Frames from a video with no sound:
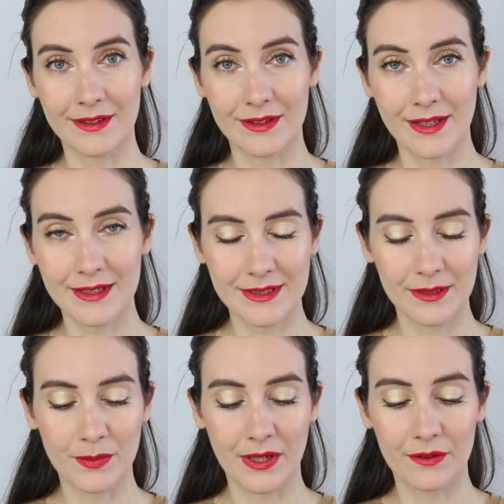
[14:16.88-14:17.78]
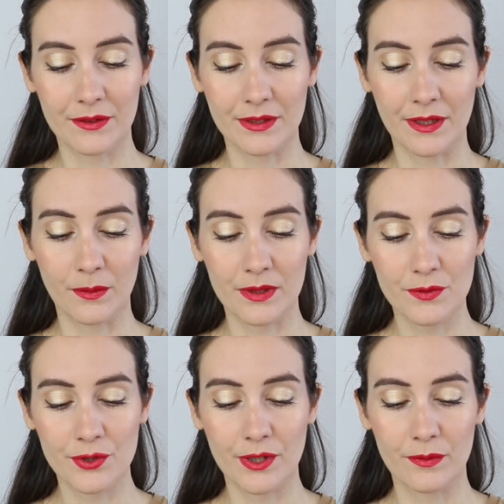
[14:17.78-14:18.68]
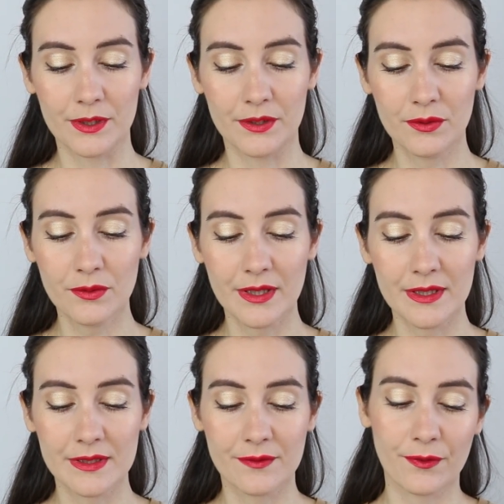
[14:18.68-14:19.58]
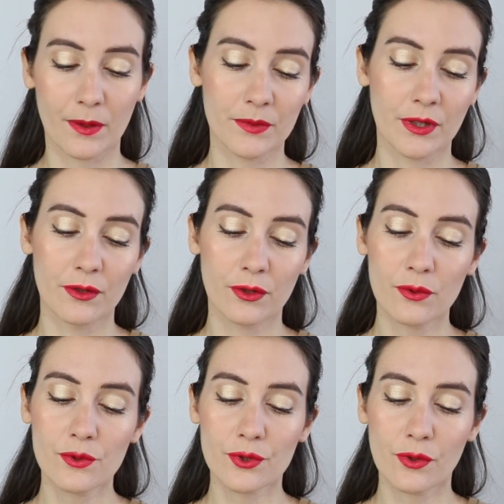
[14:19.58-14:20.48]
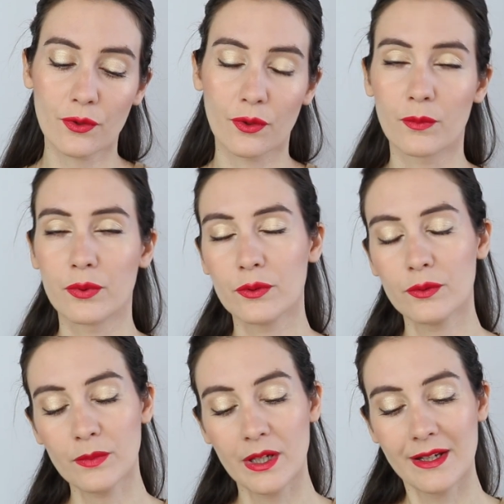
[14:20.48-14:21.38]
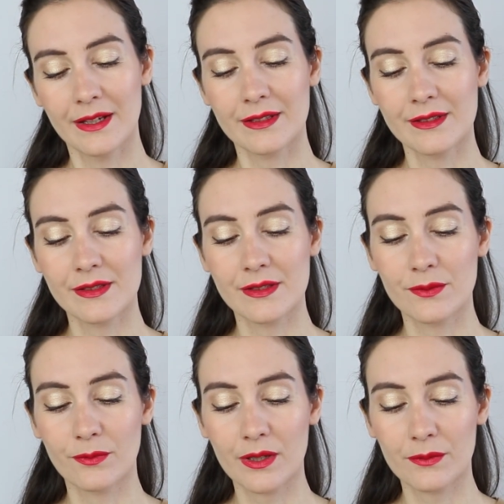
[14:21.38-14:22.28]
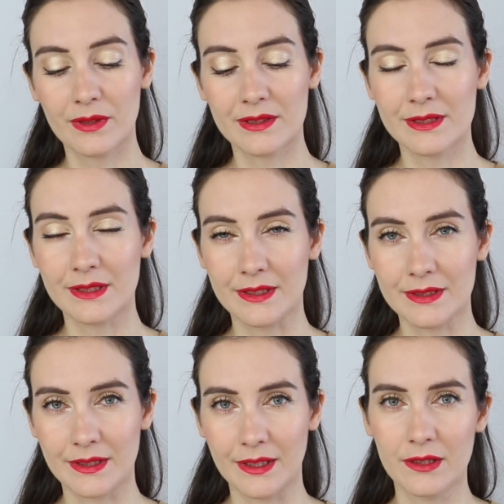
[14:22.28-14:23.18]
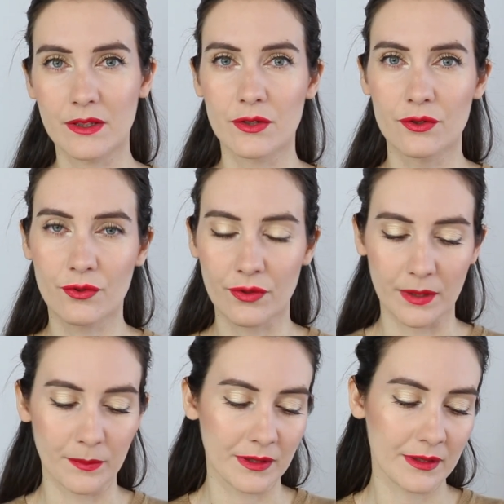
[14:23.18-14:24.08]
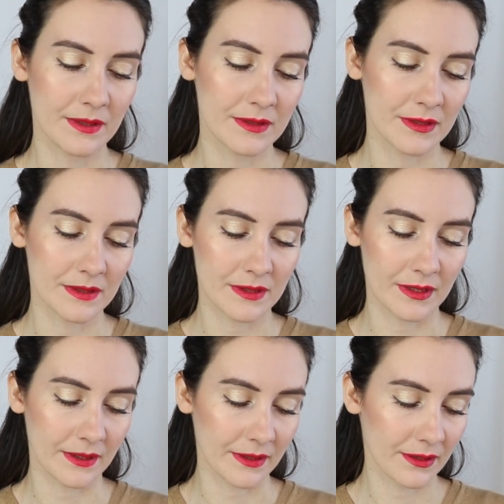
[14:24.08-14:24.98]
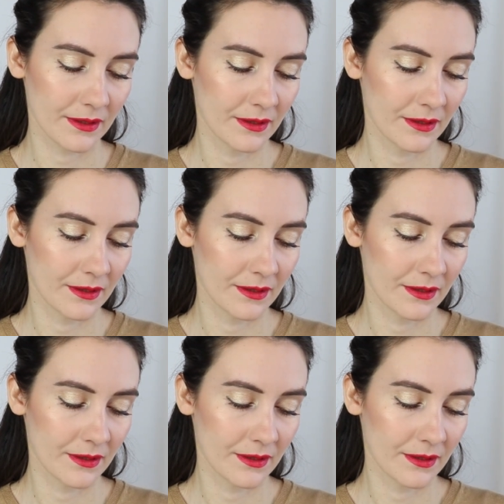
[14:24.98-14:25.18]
the last lip color that I want to share with you is from the Rouge Coco Bloom, and this is one one six in Dream, and this is like,